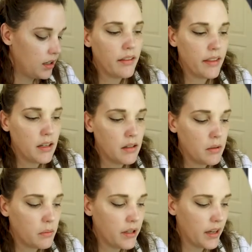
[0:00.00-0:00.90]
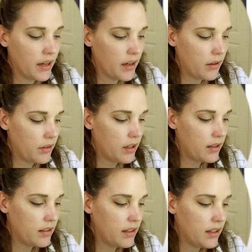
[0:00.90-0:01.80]
Then we have
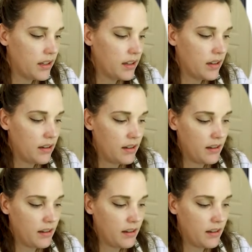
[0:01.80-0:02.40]
the